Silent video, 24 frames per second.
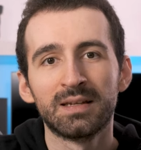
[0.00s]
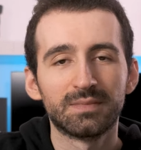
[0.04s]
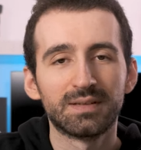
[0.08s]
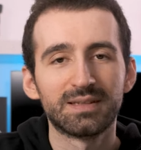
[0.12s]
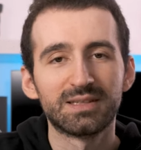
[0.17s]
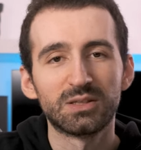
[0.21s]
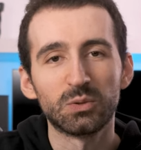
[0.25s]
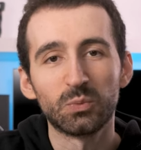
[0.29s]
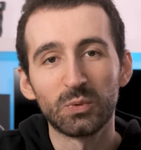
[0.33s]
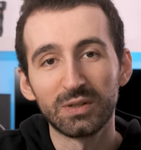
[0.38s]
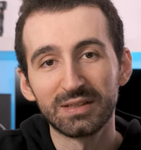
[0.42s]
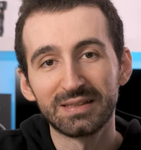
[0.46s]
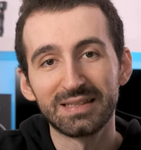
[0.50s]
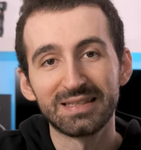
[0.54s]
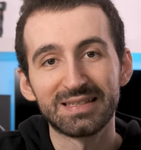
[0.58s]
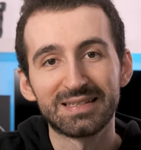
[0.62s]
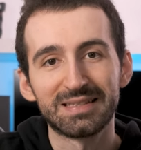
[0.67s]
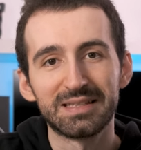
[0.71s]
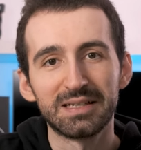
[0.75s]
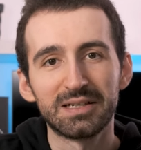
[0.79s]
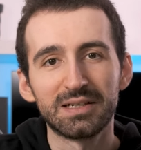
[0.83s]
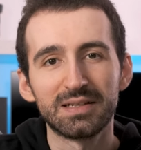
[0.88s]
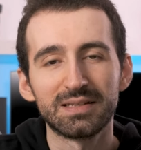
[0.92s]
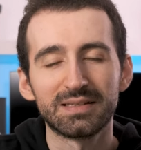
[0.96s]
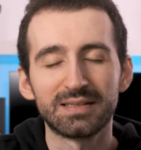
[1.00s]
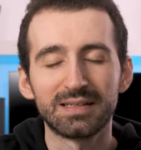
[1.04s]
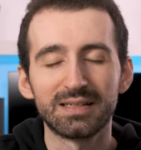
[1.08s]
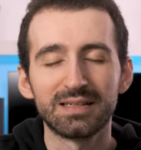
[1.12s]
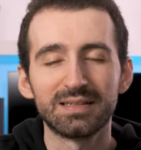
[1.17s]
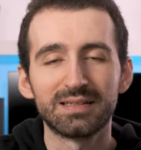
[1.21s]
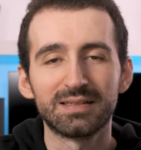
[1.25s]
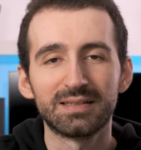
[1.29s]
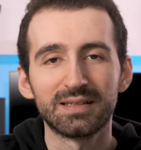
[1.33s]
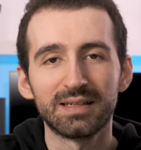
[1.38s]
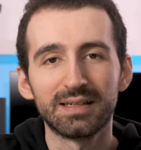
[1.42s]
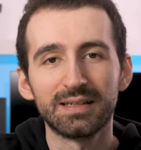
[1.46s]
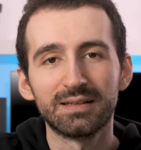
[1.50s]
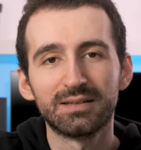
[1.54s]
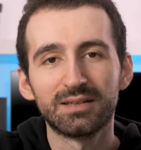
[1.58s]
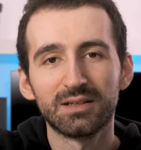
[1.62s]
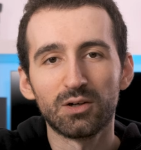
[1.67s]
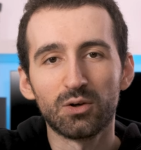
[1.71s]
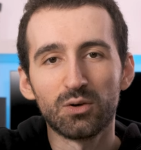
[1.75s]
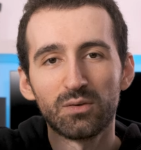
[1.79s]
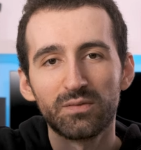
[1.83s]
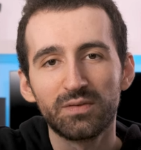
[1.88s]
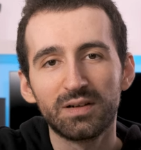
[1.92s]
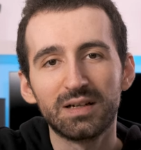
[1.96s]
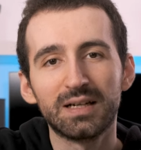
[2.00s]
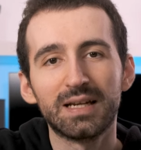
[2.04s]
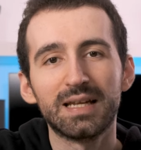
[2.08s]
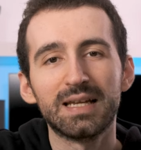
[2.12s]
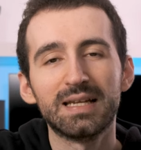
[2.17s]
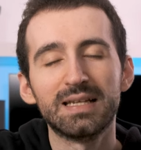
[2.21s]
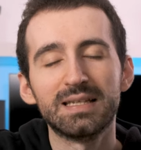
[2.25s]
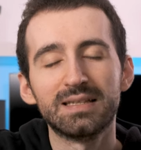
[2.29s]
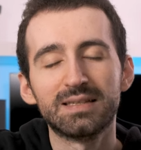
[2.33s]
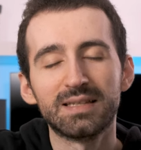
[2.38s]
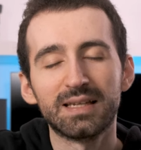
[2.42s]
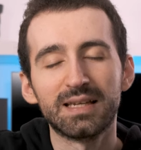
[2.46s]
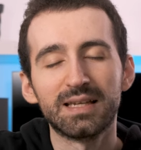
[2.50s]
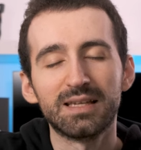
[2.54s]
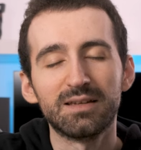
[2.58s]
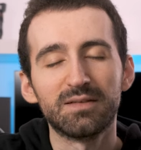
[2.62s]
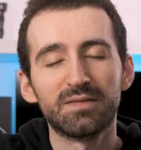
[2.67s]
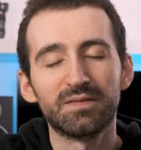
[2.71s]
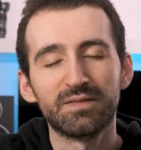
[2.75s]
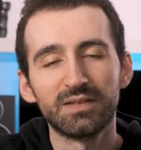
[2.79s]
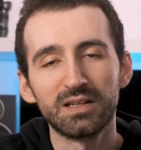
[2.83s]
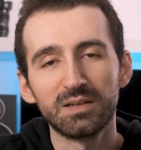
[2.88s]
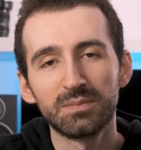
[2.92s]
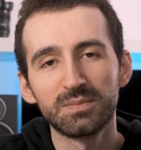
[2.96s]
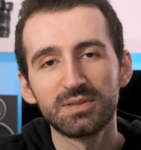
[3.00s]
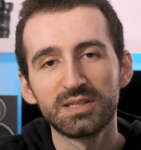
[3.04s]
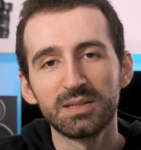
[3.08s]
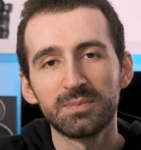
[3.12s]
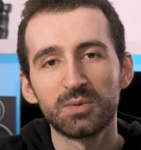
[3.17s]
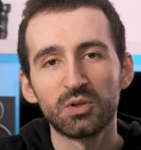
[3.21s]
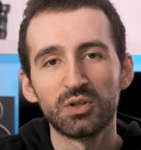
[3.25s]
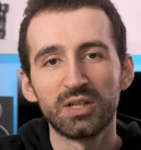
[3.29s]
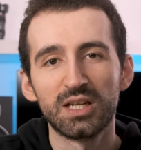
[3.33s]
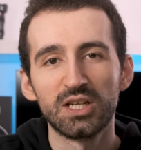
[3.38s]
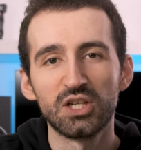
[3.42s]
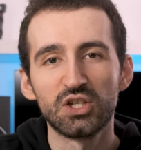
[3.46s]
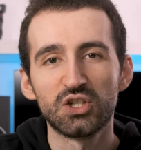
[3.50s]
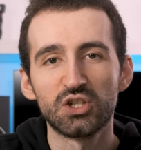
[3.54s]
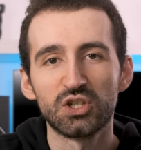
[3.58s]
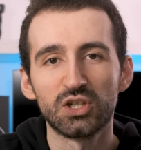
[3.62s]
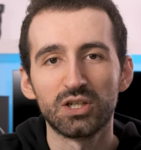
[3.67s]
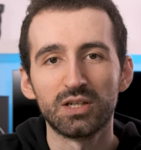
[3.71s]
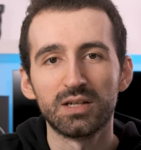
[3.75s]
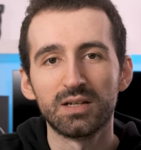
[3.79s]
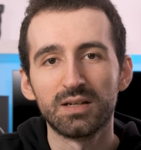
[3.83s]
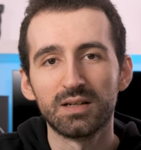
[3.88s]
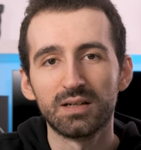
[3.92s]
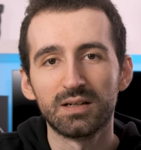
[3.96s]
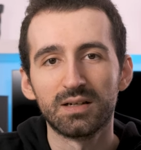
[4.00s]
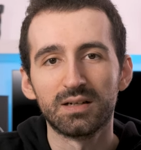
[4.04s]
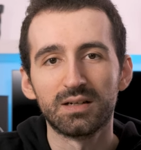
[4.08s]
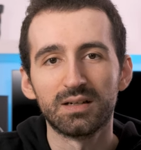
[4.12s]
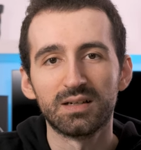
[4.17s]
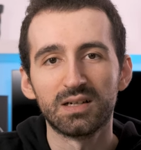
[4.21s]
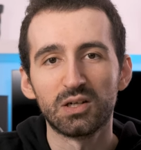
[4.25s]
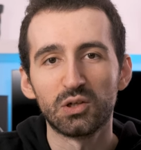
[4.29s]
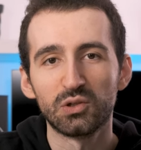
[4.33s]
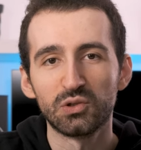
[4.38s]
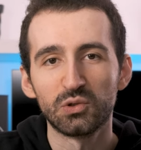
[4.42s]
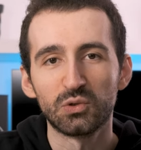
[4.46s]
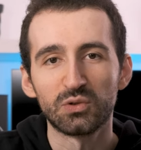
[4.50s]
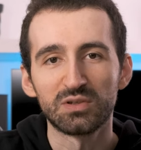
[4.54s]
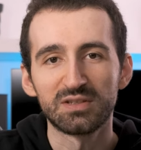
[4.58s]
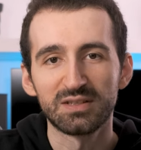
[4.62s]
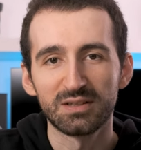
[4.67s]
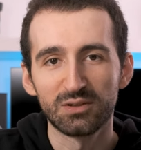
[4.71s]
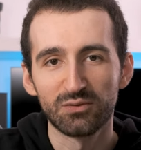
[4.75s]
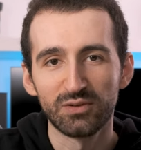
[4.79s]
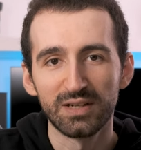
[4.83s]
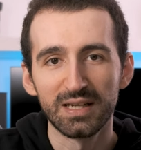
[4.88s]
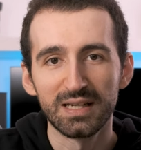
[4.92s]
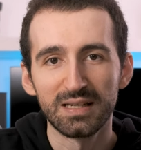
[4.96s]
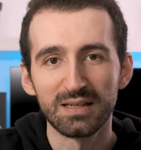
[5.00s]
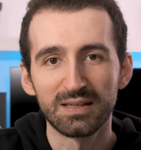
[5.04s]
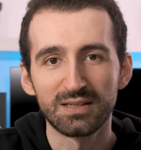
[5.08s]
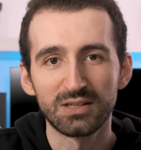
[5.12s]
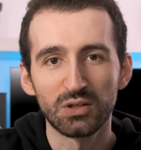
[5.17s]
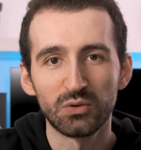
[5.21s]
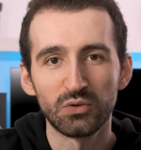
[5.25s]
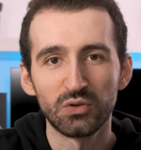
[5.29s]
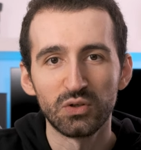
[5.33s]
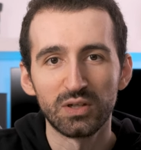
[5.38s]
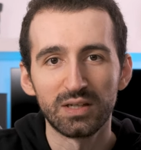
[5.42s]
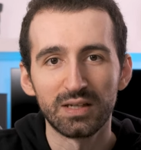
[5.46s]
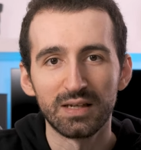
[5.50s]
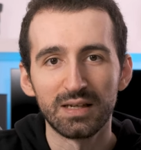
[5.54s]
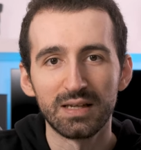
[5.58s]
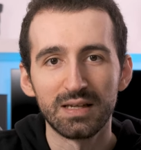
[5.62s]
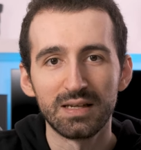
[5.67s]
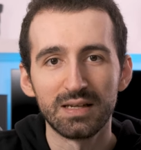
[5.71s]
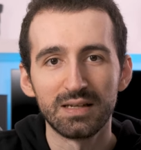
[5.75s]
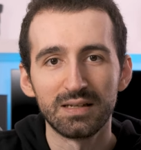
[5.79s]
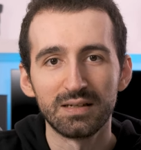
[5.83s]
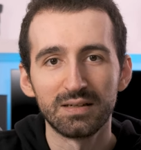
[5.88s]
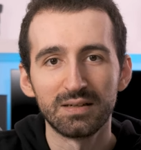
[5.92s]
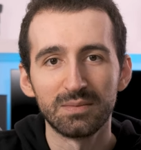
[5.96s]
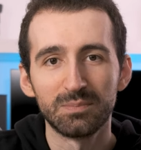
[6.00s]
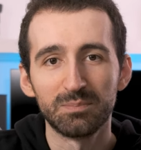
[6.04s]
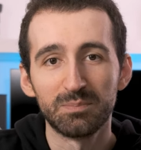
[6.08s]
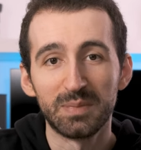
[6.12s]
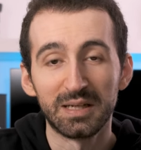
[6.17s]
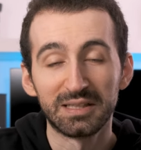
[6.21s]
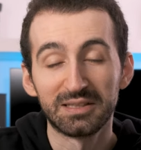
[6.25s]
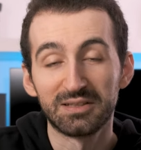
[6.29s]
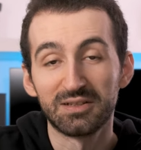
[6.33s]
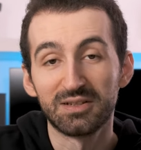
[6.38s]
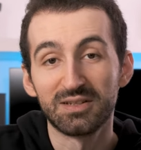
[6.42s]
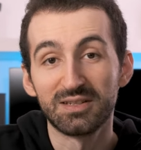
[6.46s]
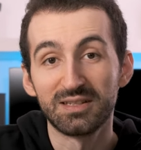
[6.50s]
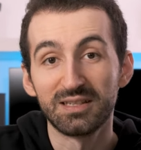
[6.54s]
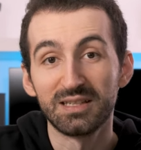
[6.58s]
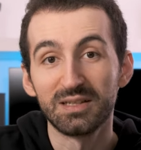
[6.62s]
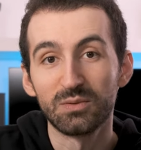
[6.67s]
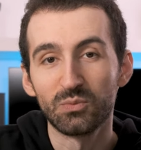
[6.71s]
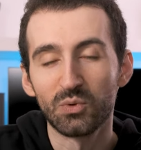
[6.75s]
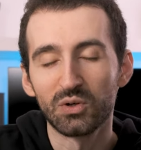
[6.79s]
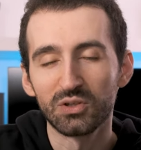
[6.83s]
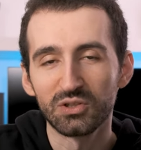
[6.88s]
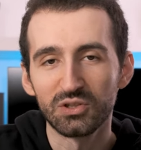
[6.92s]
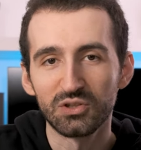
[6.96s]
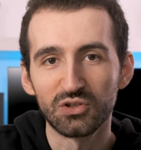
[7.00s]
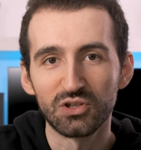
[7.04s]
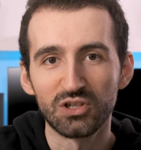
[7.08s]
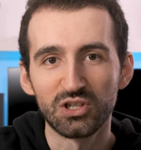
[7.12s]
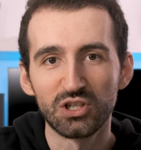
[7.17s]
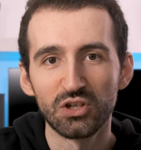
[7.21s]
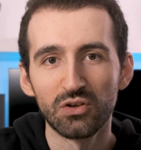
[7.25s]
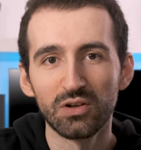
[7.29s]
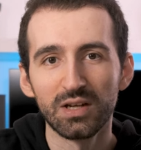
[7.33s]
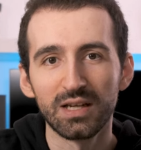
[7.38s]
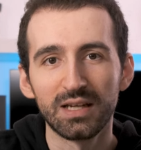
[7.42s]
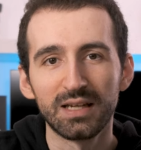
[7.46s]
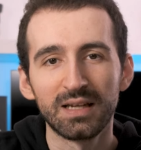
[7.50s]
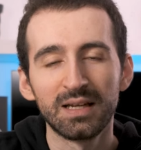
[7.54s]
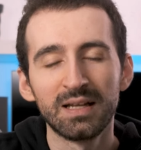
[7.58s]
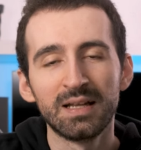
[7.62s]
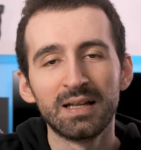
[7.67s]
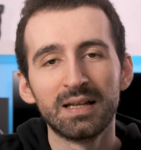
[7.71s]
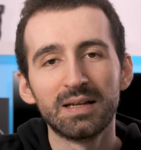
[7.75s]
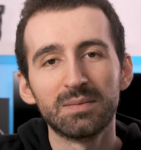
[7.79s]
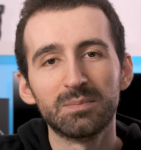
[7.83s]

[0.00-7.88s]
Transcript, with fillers: So what this does is it overlays a film simulation uh, on your screen so you can uh, better see what you're shooting,